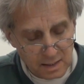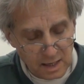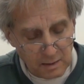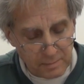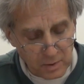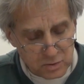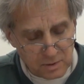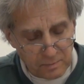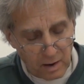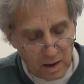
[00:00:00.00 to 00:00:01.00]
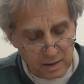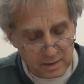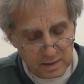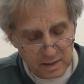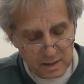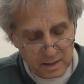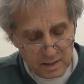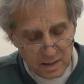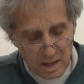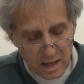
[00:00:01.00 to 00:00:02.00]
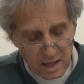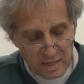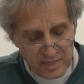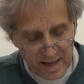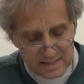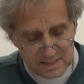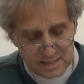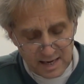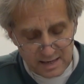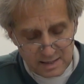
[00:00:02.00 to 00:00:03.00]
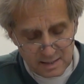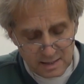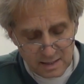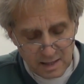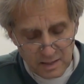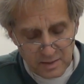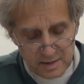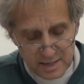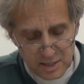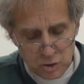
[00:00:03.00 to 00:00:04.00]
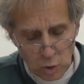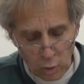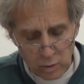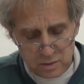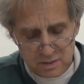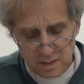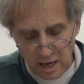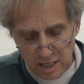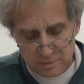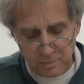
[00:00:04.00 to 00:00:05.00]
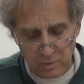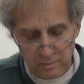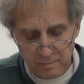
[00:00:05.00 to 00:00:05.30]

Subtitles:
It built upon that state the need towards the gospel.